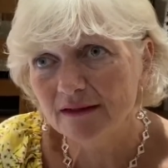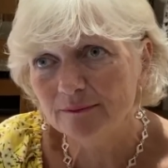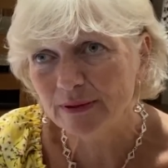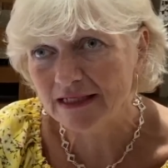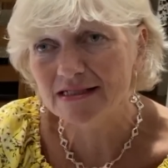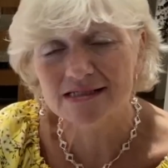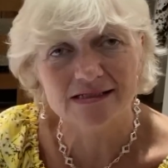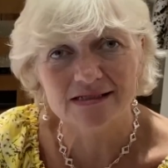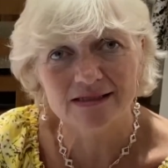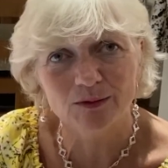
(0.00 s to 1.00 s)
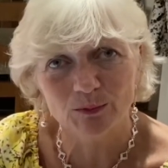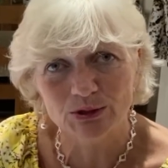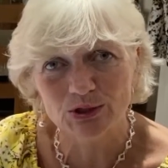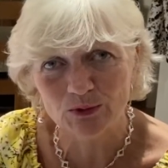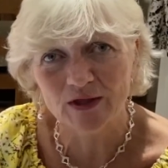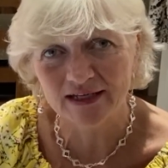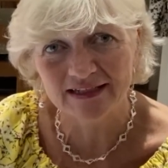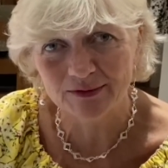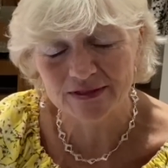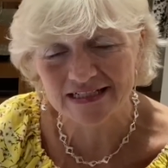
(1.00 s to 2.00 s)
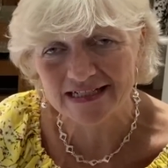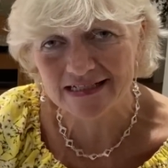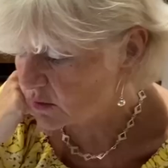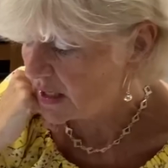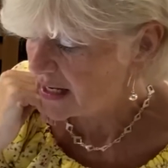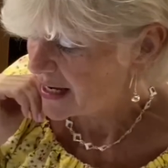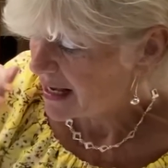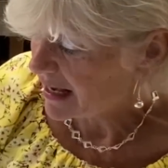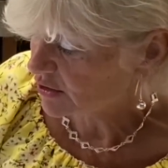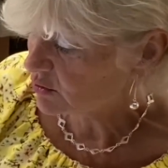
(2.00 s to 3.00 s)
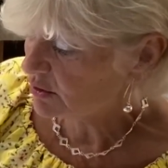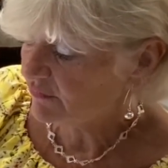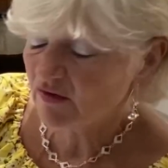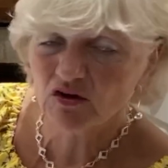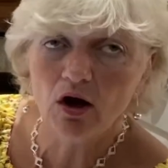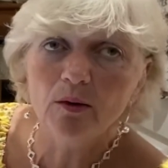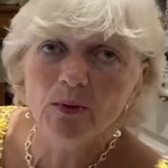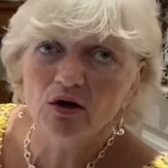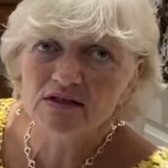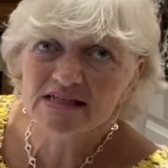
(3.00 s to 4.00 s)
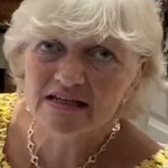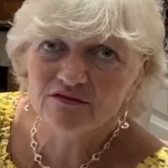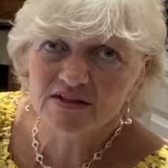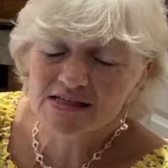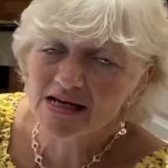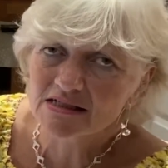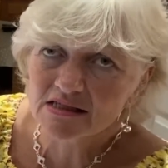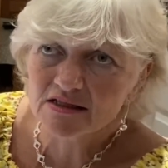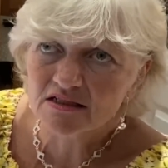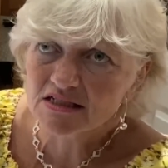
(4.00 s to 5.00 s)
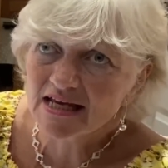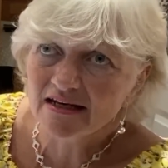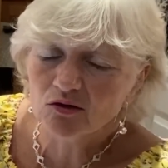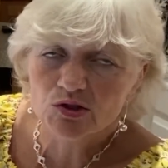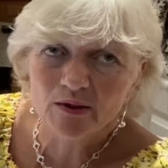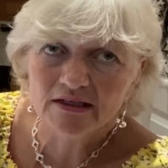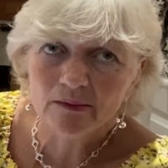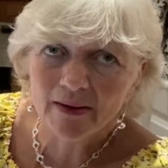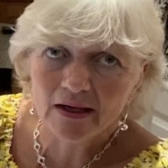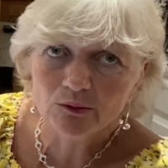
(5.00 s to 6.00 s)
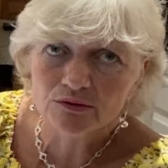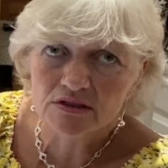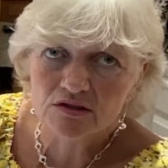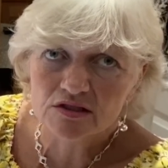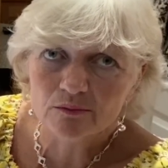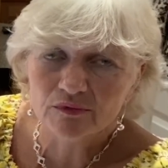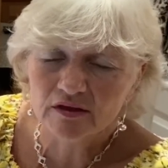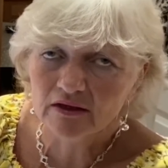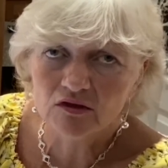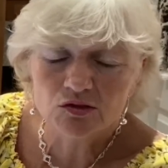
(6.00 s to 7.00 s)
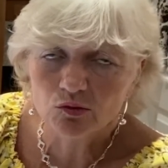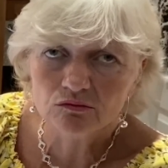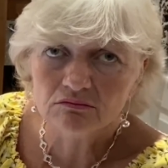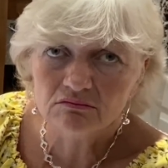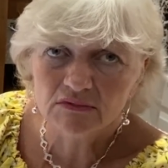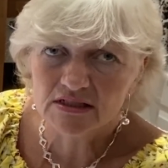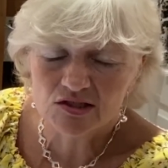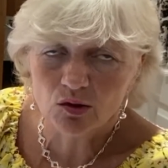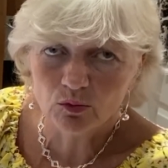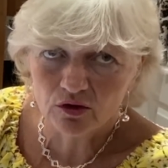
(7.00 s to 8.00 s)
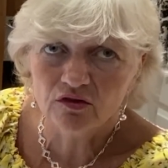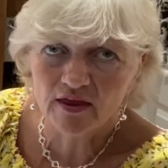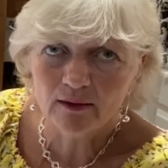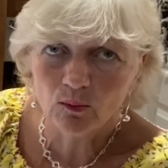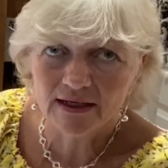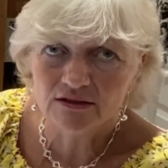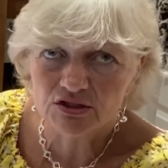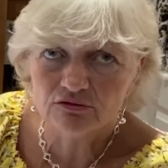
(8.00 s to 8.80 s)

places that would do that nowadays. I don't know if they've got a policy if it's less than 10 or 20 pounds or something. They don't, it's not worth their while to